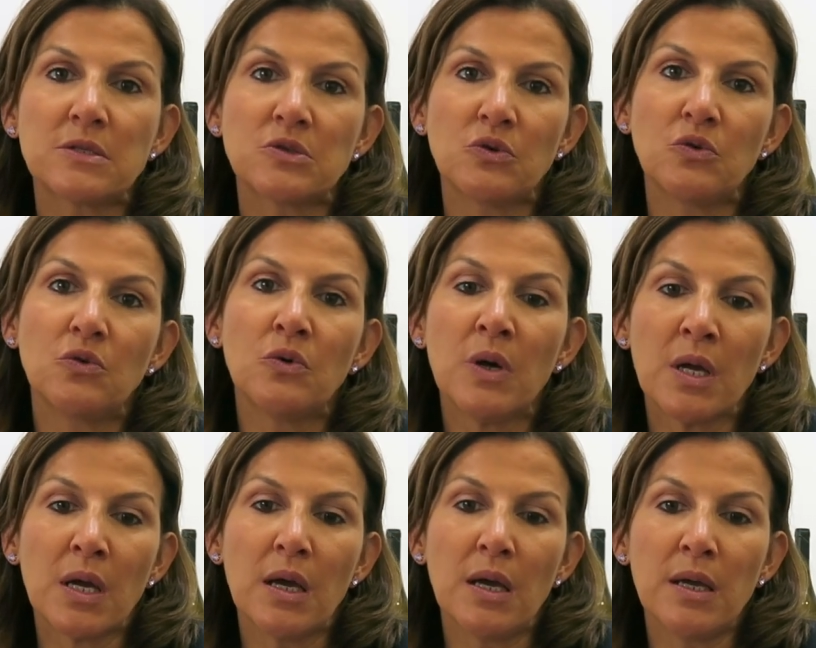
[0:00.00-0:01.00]
So
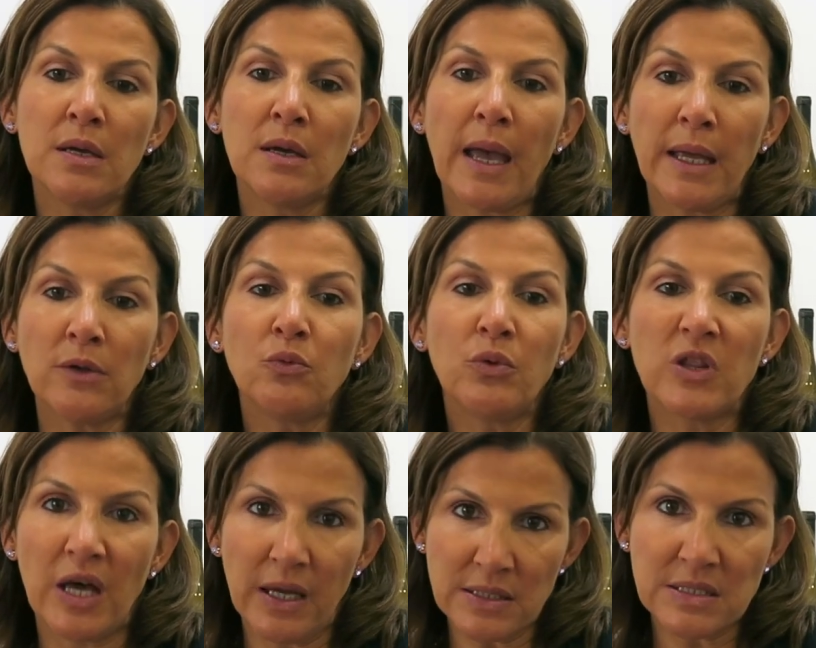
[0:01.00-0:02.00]
And
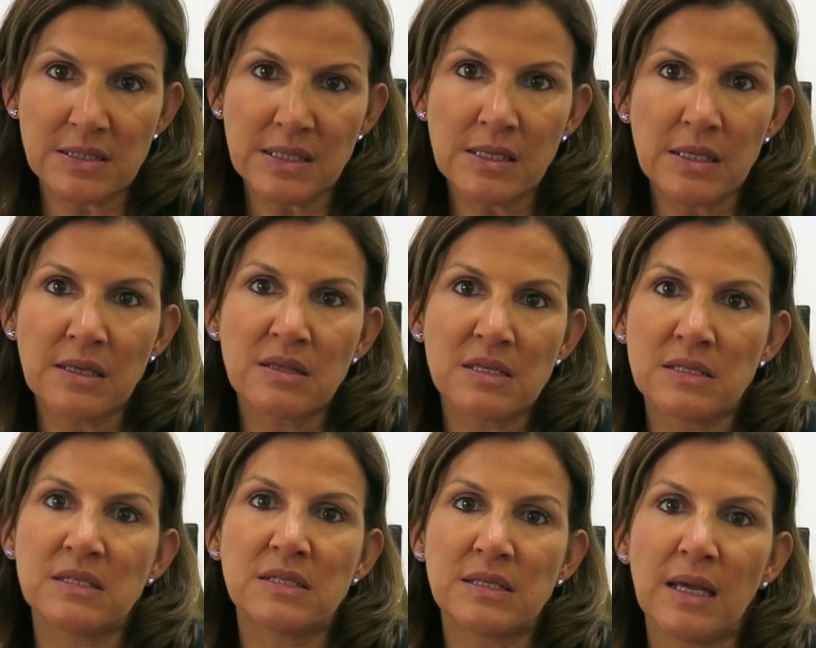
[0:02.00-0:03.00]
with us taking
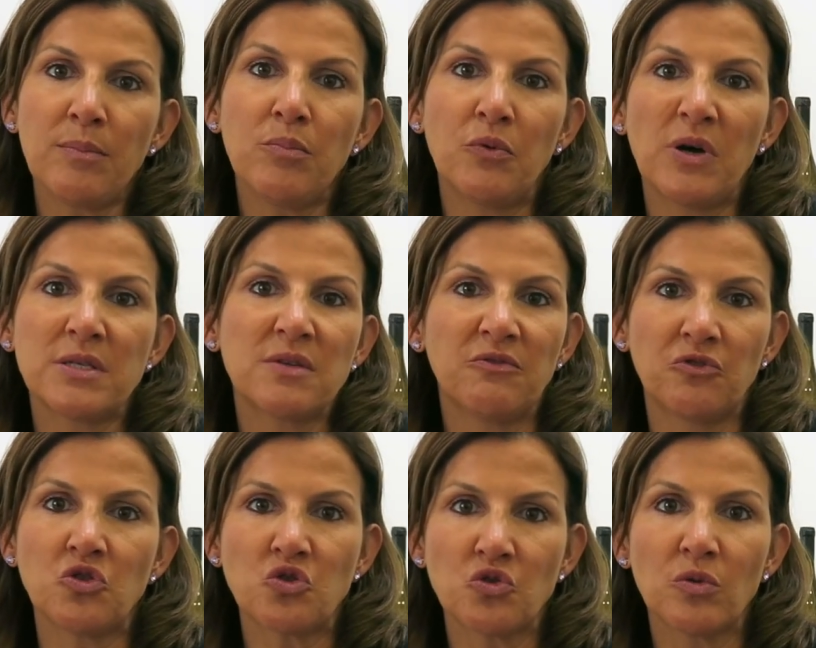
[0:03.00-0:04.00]
this step was
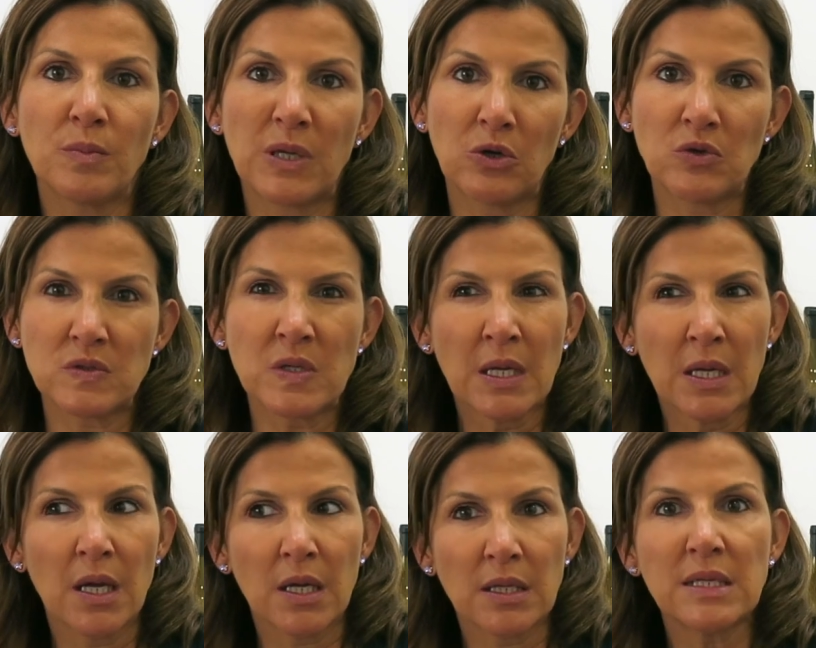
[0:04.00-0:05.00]
for sure because
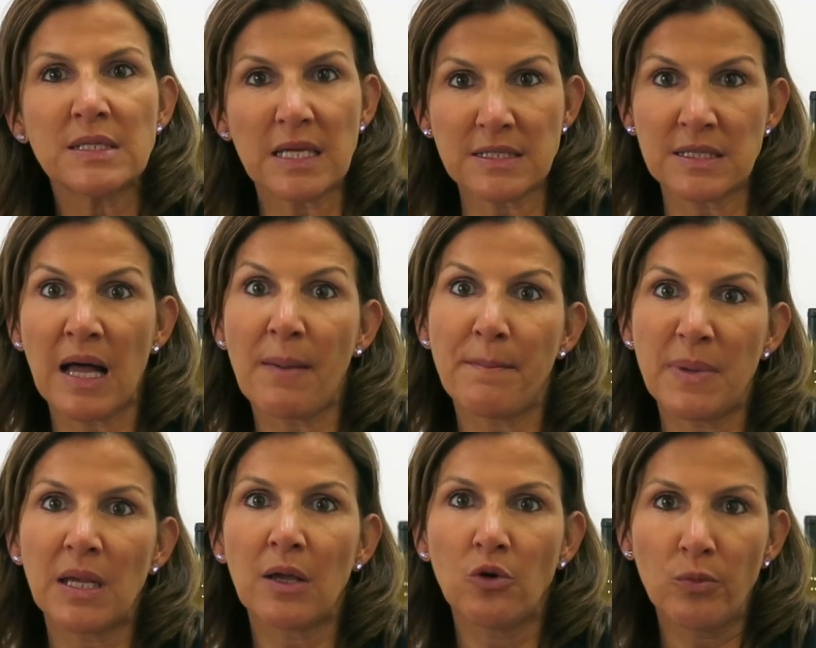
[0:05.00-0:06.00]
Greece has not
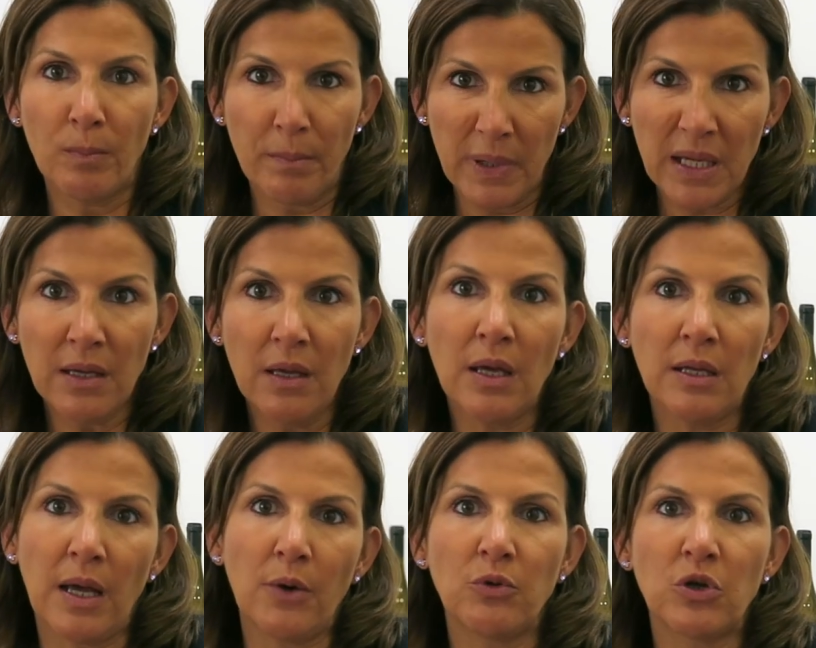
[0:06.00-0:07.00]
been big
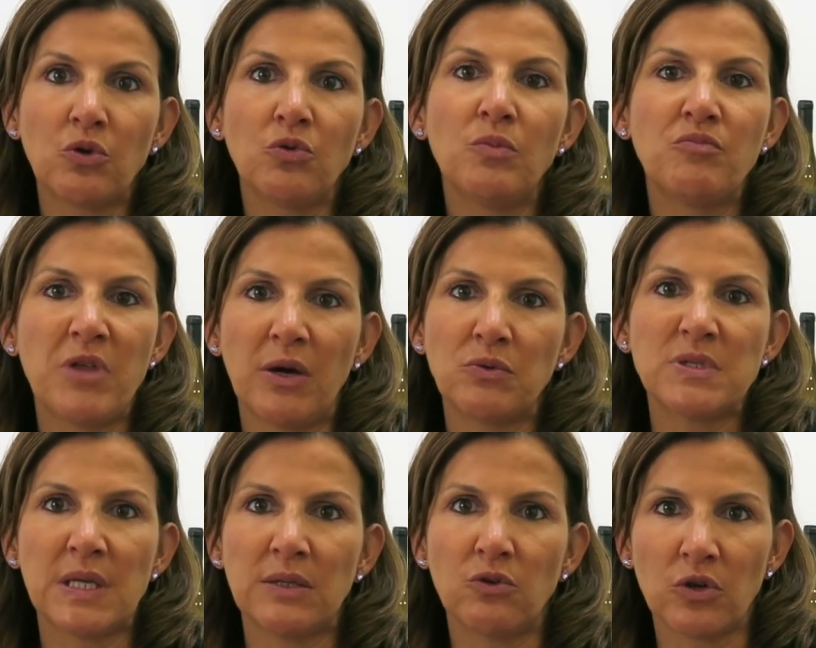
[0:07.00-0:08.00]
in our group that we
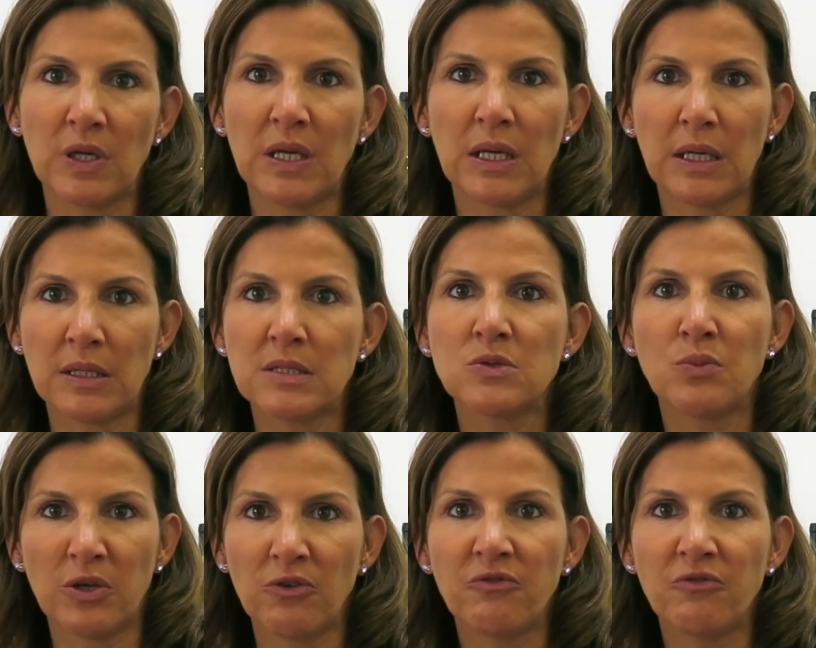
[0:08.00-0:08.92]
said, okay, it is one